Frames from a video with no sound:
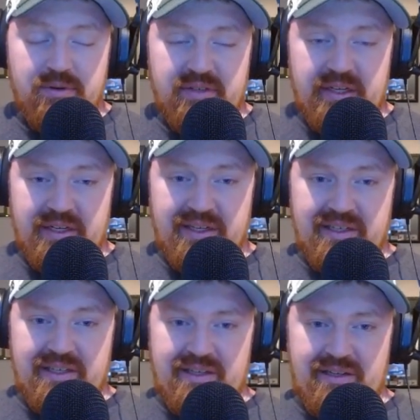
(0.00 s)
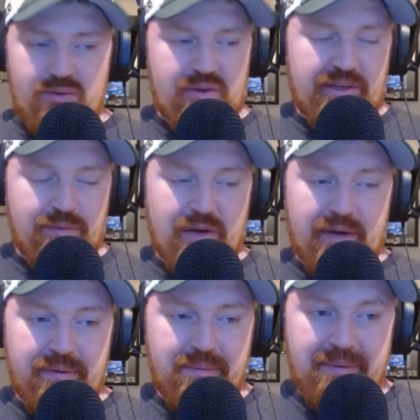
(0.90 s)
seeing, he'll
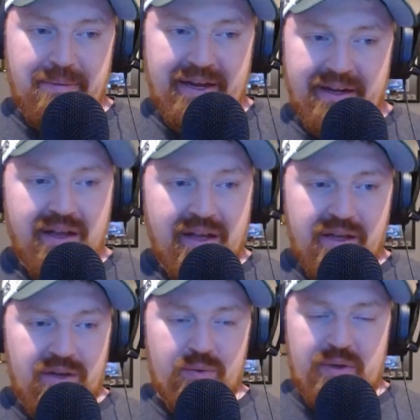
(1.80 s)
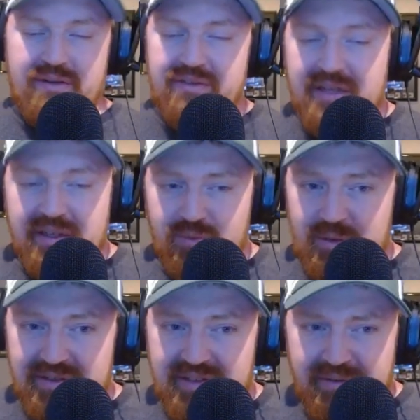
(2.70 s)
probably be back week 6,
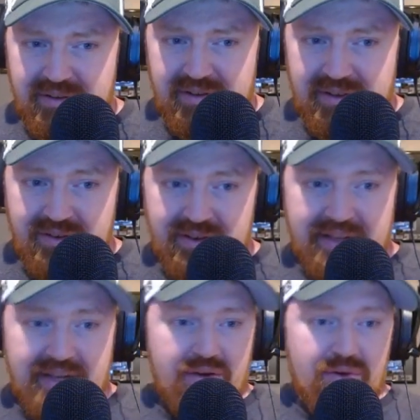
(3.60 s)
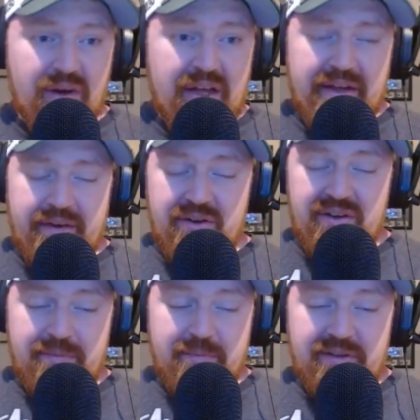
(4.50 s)
week 7, something like that. He'll
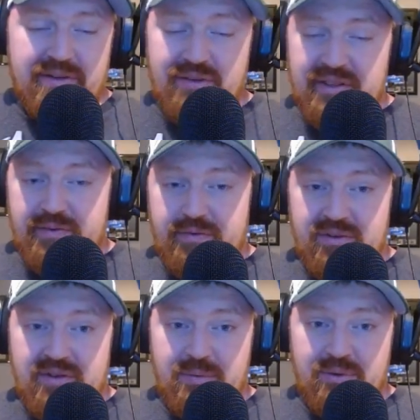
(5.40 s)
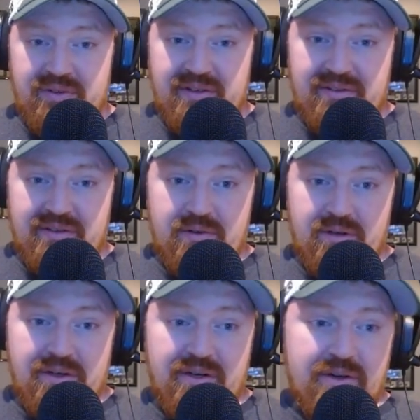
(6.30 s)
miss at least the first couple of
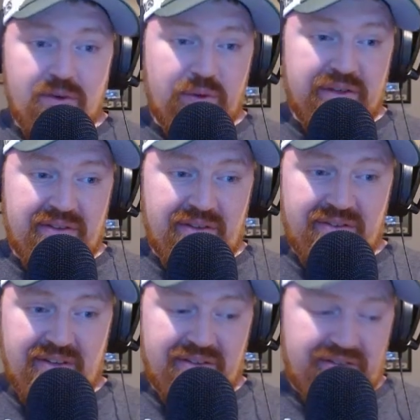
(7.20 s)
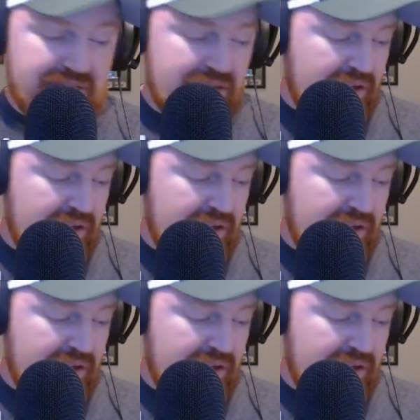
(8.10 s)
weeks in the season.